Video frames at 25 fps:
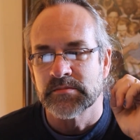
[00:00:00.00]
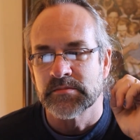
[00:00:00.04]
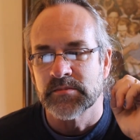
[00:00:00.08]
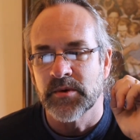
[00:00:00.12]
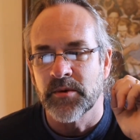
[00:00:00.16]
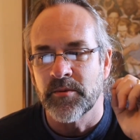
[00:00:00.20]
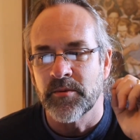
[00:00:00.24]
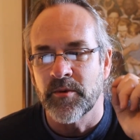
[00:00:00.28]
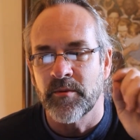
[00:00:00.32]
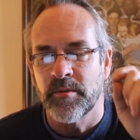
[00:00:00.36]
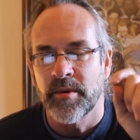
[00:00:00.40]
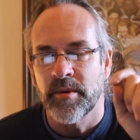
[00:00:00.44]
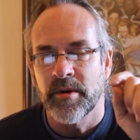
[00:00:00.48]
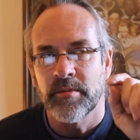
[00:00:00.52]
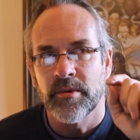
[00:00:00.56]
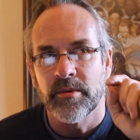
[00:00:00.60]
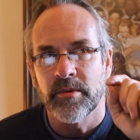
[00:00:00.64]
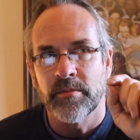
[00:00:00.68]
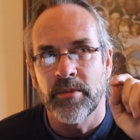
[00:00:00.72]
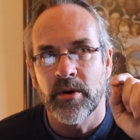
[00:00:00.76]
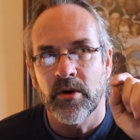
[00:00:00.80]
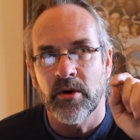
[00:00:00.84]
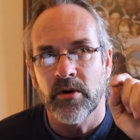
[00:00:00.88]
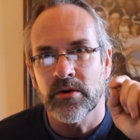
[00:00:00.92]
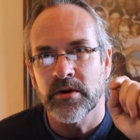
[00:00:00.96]
But
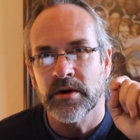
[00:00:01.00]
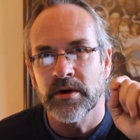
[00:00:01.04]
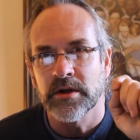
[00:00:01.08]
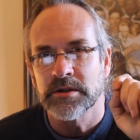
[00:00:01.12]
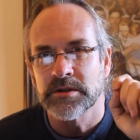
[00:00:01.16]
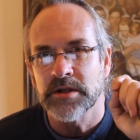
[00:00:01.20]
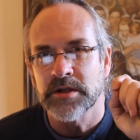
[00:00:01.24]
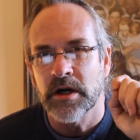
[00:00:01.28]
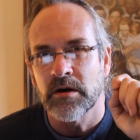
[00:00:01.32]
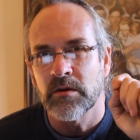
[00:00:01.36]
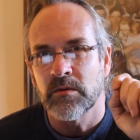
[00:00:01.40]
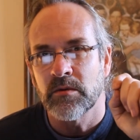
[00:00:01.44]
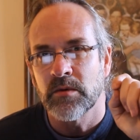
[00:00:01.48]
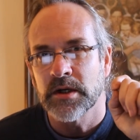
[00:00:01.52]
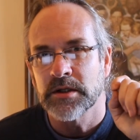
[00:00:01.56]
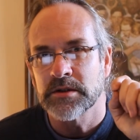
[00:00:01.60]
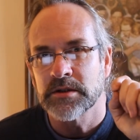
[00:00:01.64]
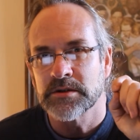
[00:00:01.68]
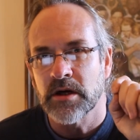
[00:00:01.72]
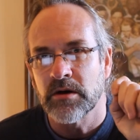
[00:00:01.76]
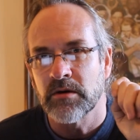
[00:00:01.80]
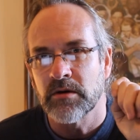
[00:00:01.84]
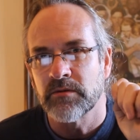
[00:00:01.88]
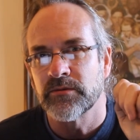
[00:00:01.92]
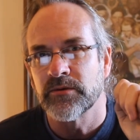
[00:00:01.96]
remember, pardon is
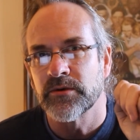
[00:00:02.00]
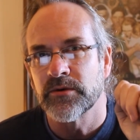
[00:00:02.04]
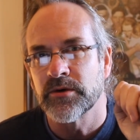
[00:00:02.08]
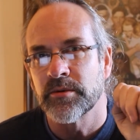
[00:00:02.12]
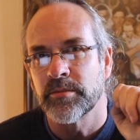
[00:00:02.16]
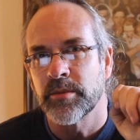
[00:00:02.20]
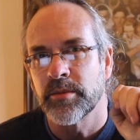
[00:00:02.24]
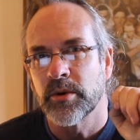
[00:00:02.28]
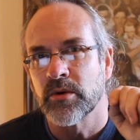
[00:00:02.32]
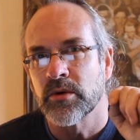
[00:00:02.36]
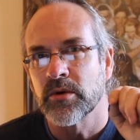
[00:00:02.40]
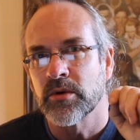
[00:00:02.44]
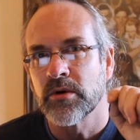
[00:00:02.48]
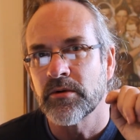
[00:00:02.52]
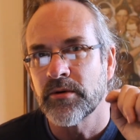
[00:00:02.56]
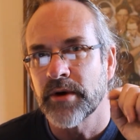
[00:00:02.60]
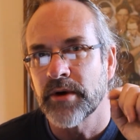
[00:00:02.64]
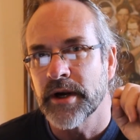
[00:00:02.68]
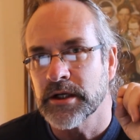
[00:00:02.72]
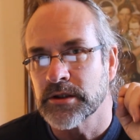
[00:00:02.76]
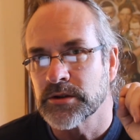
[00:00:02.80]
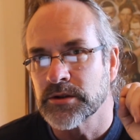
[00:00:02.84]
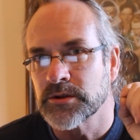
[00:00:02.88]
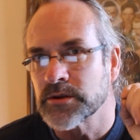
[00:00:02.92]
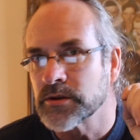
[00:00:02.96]
always offered upon
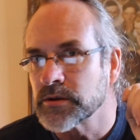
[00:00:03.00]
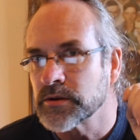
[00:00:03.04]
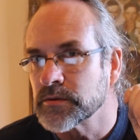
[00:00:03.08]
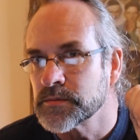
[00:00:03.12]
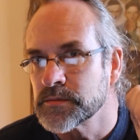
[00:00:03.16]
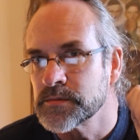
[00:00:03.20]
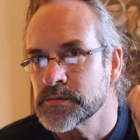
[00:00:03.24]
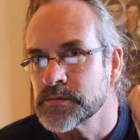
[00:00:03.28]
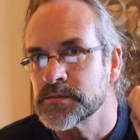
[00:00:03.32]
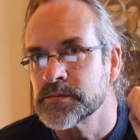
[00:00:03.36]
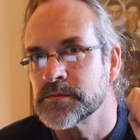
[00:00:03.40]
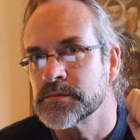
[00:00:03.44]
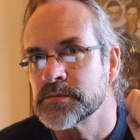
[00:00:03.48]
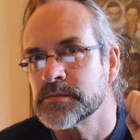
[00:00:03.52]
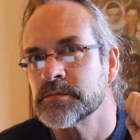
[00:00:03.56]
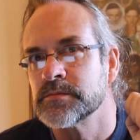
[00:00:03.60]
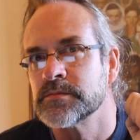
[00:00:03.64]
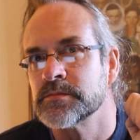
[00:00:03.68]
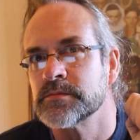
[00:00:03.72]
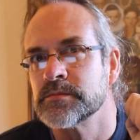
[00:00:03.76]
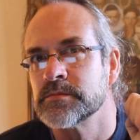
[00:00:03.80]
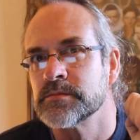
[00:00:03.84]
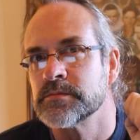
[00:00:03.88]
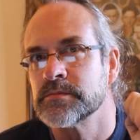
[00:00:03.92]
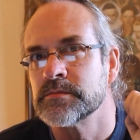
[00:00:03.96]
correction.
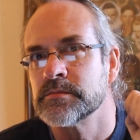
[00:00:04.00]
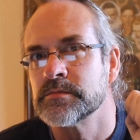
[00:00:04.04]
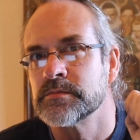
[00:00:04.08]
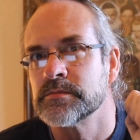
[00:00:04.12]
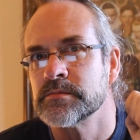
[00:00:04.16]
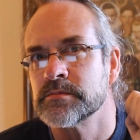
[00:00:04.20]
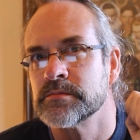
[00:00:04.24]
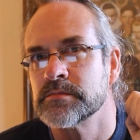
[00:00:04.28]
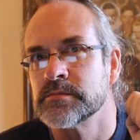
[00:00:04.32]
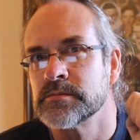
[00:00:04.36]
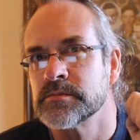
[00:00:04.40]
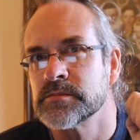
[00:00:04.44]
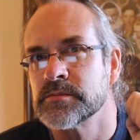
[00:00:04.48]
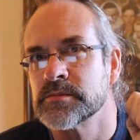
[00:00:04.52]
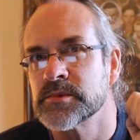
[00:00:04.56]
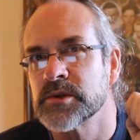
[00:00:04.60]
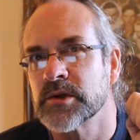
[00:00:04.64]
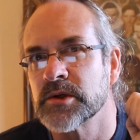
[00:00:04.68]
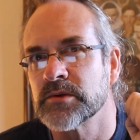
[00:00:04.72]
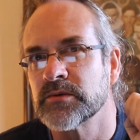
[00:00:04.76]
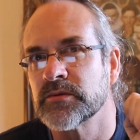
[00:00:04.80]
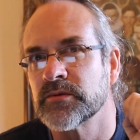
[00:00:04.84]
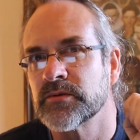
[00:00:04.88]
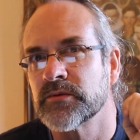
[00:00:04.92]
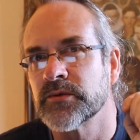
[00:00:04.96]

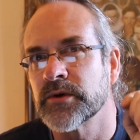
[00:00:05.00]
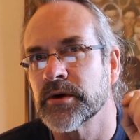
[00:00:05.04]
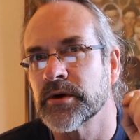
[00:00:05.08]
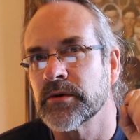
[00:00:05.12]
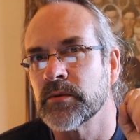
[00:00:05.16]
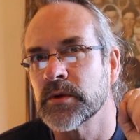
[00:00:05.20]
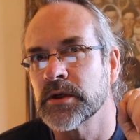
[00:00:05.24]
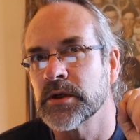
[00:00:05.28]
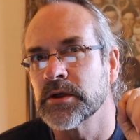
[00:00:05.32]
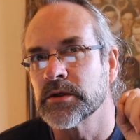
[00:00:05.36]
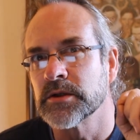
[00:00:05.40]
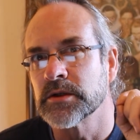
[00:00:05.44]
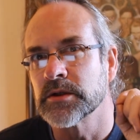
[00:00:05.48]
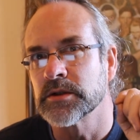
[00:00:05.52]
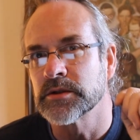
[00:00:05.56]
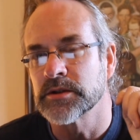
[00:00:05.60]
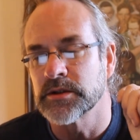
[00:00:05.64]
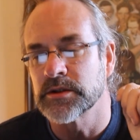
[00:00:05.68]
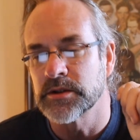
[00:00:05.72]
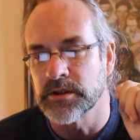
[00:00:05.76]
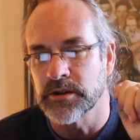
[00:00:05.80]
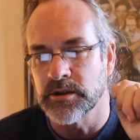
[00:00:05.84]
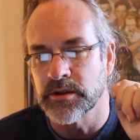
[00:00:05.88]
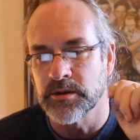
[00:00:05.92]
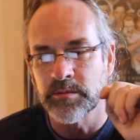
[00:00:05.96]
So free will is
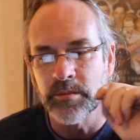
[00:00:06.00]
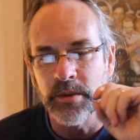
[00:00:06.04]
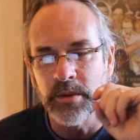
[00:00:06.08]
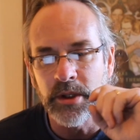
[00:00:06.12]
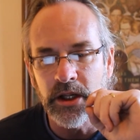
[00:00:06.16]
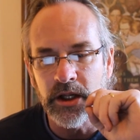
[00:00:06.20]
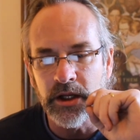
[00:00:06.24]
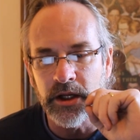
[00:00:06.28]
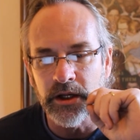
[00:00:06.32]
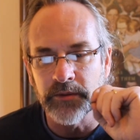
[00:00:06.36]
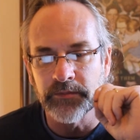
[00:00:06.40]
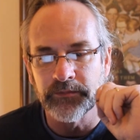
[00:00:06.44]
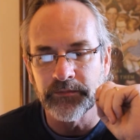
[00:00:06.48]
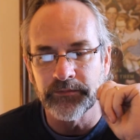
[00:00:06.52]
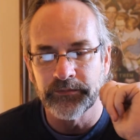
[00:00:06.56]
still in play.